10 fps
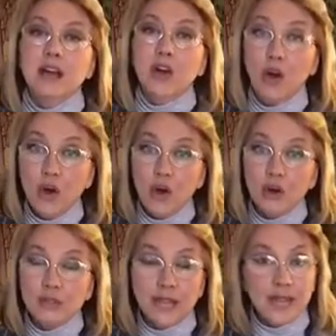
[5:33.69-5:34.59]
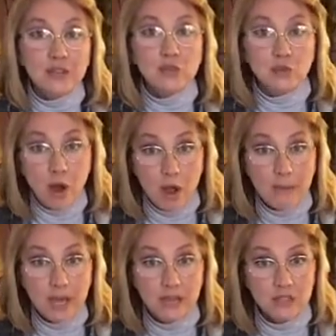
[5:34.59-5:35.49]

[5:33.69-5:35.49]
called a drama